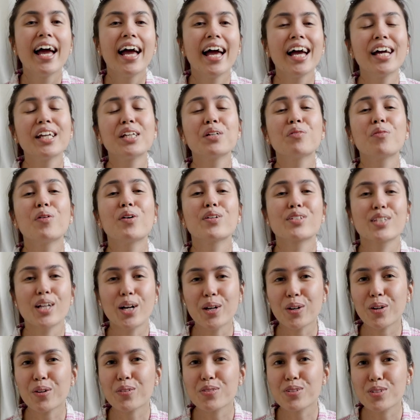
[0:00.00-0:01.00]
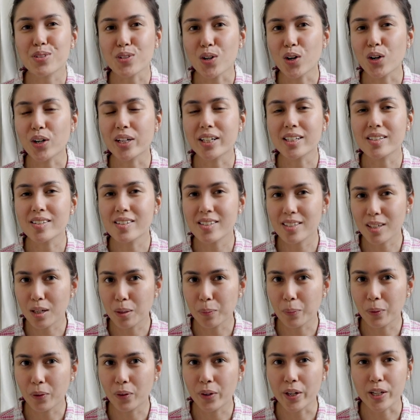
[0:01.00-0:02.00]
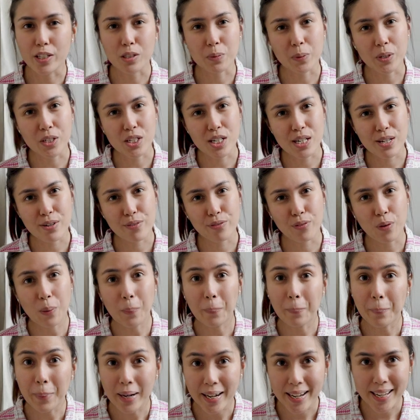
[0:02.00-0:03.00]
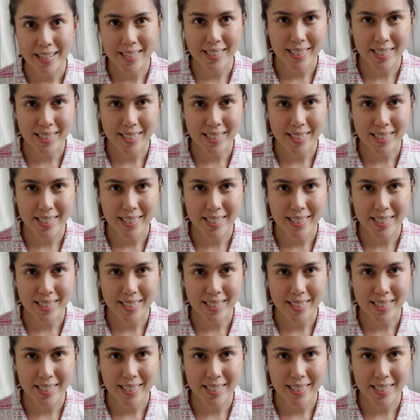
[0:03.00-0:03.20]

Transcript: and it was out of stock in Singapore, especially for my